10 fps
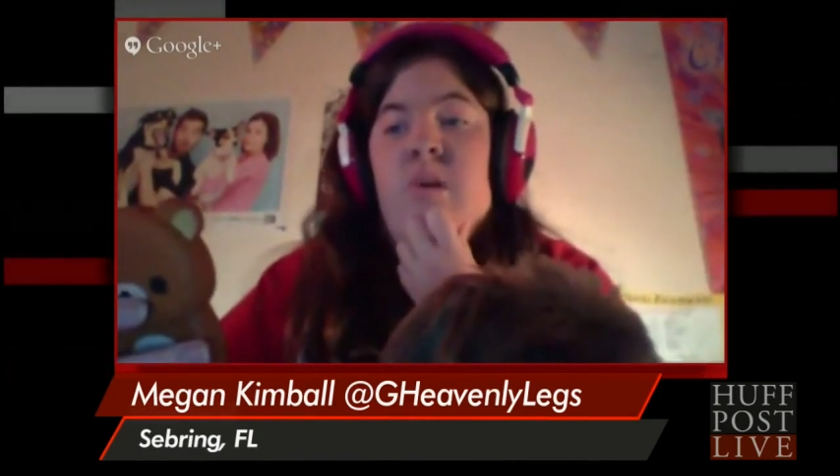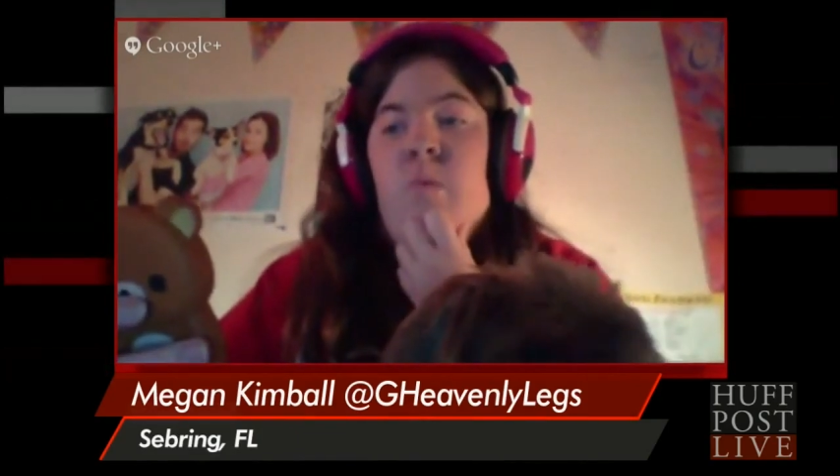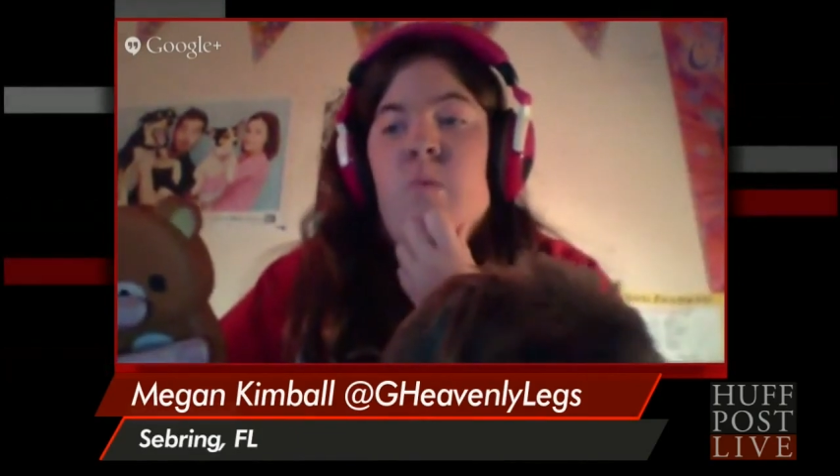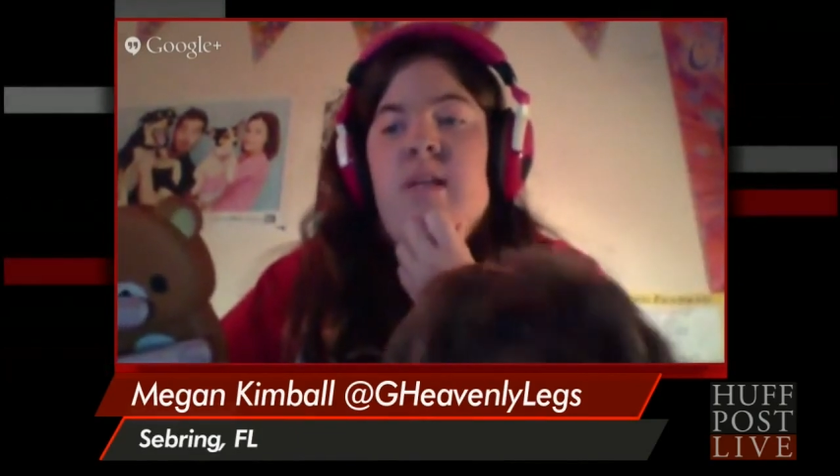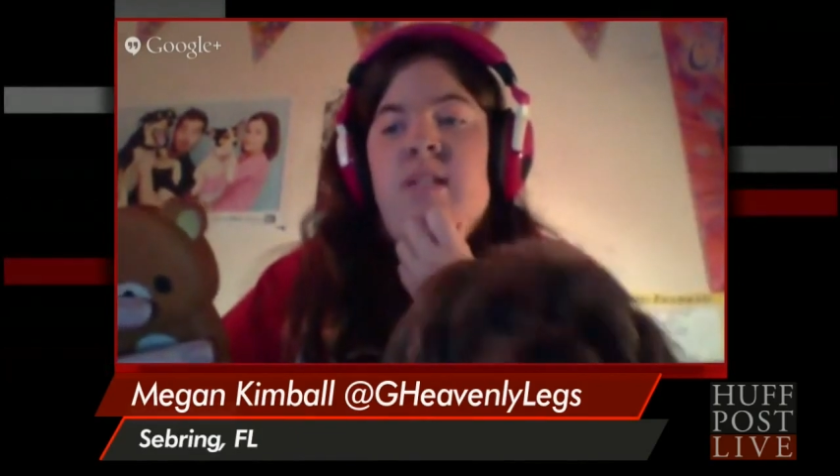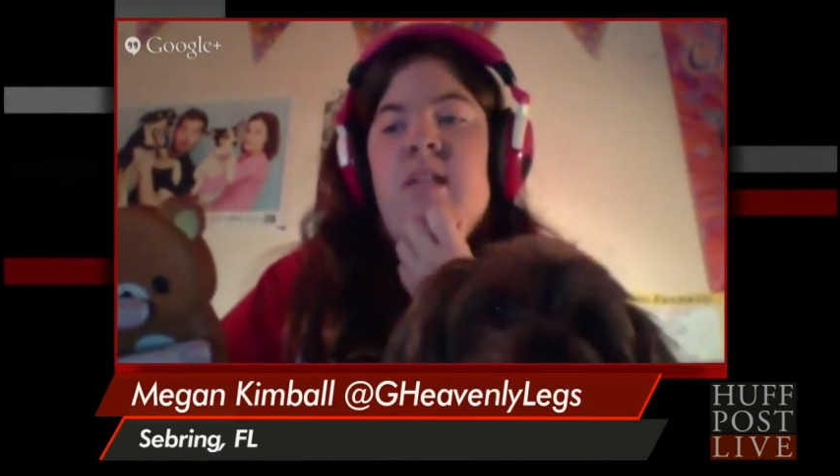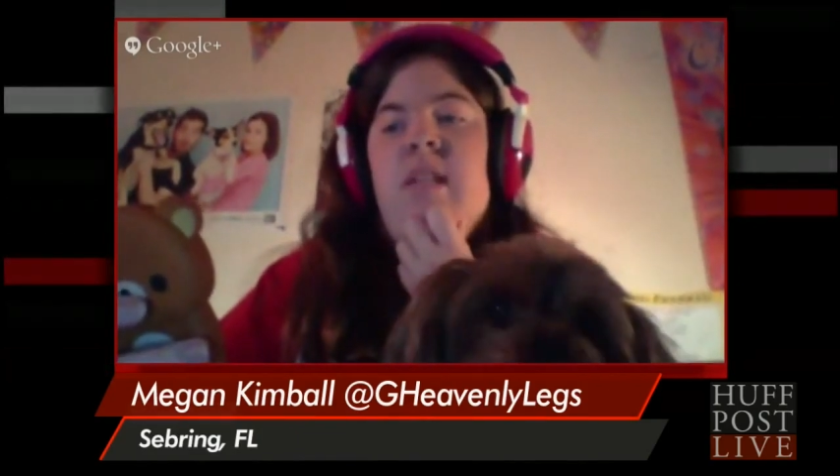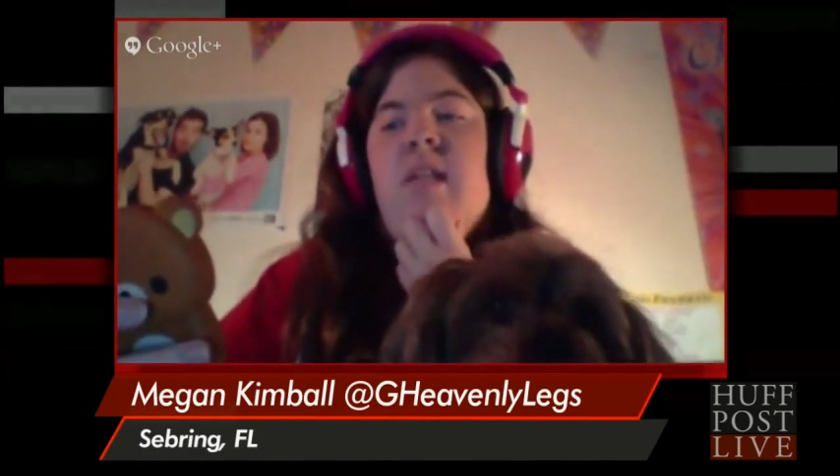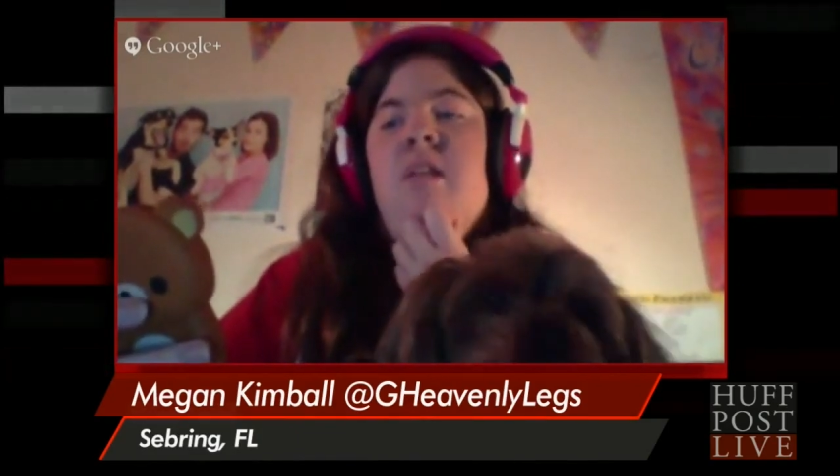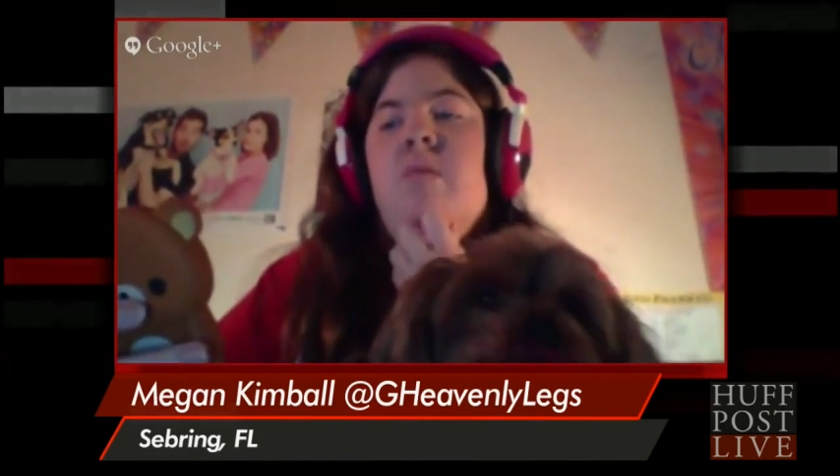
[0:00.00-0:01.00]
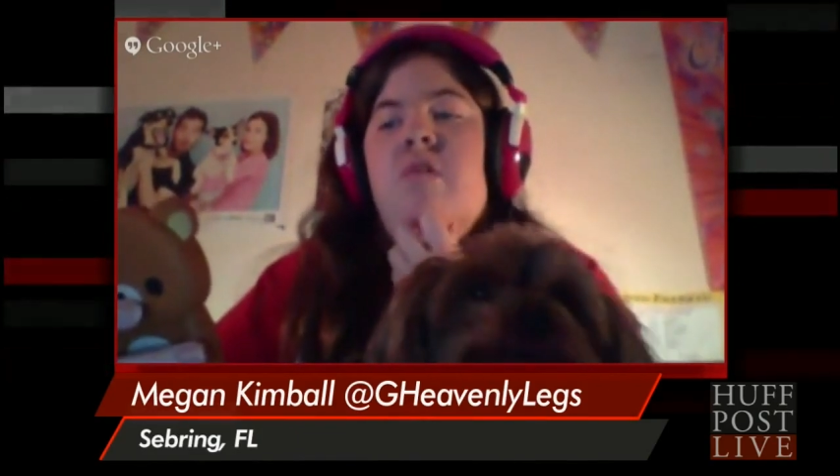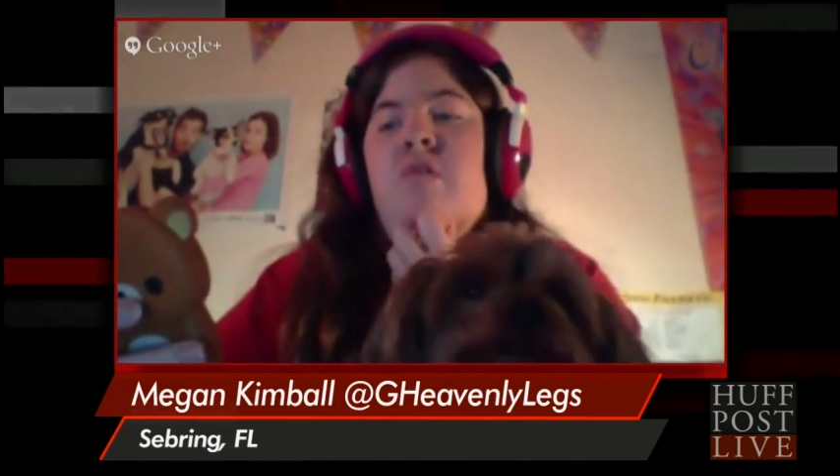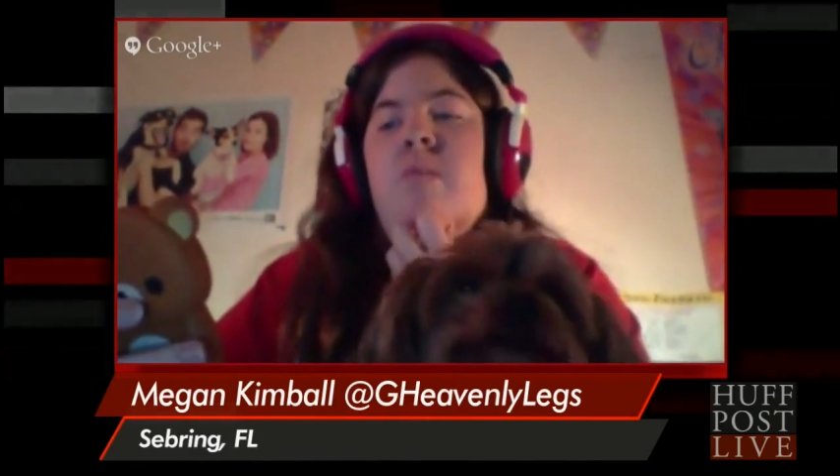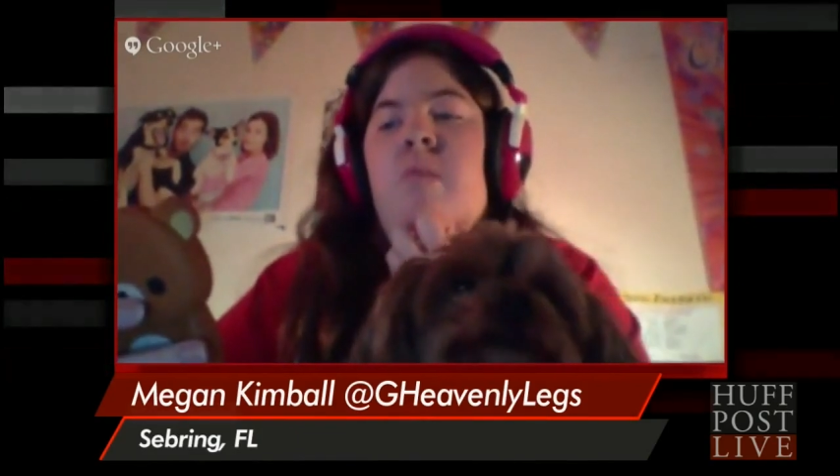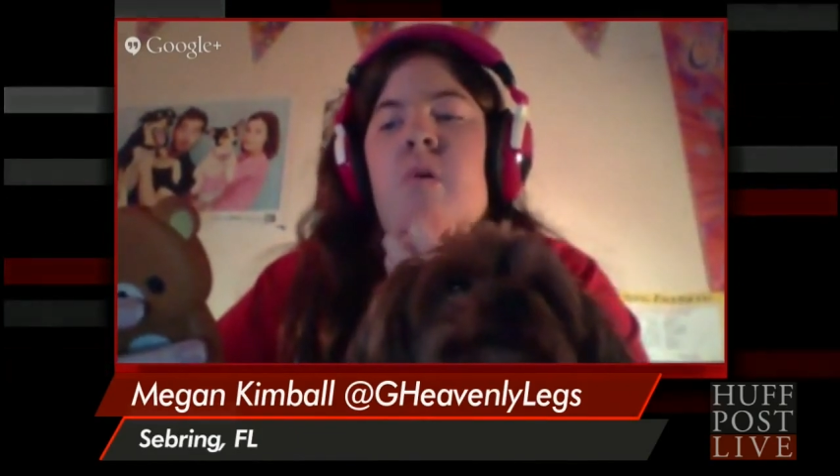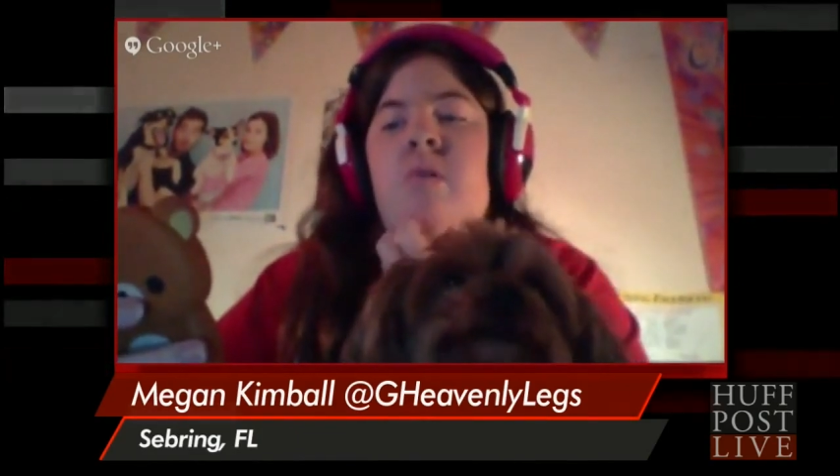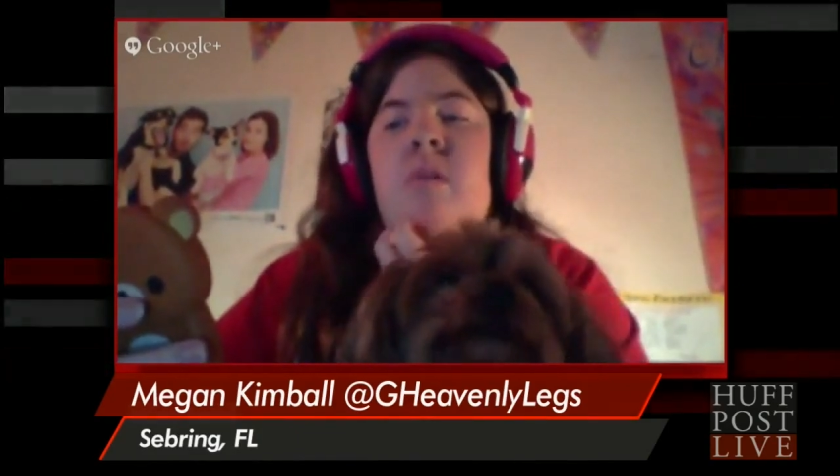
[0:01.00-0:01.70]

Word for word: what is it that you enjoy most